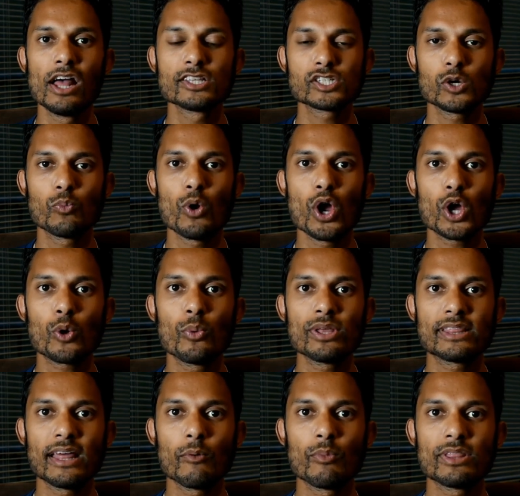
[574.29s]
to work
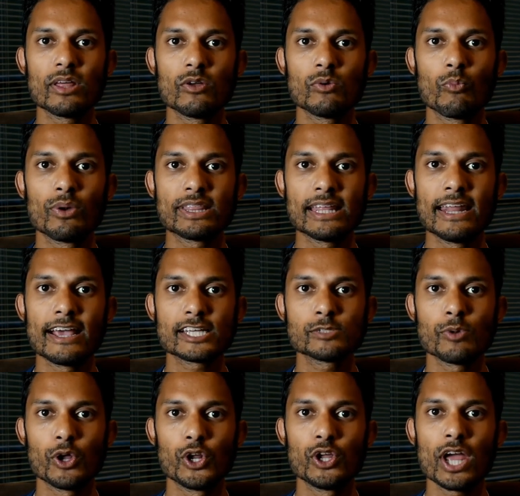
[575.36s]
with an
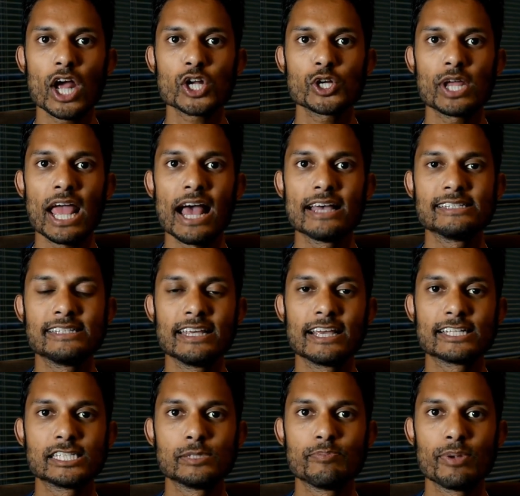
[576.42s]
expert who actually has the
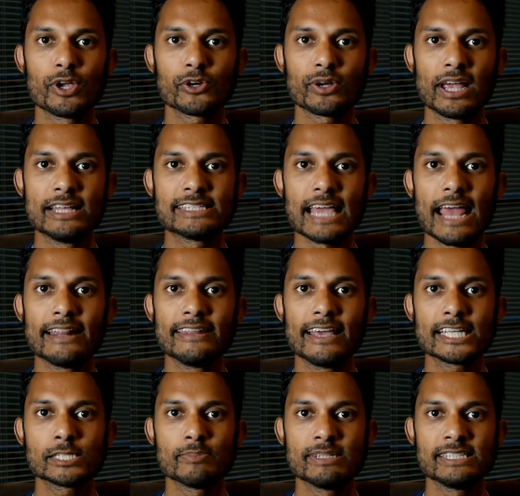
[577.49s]
experience and the
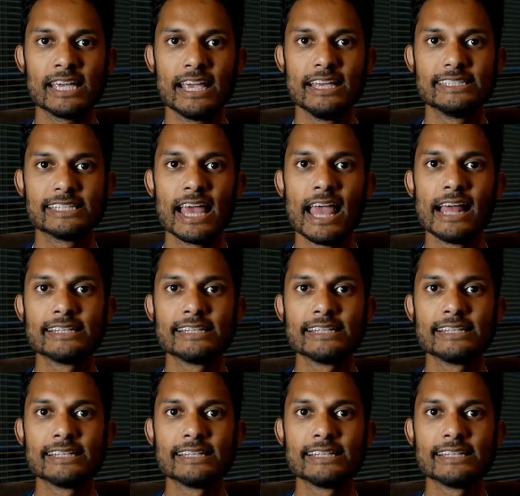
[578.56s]
expertise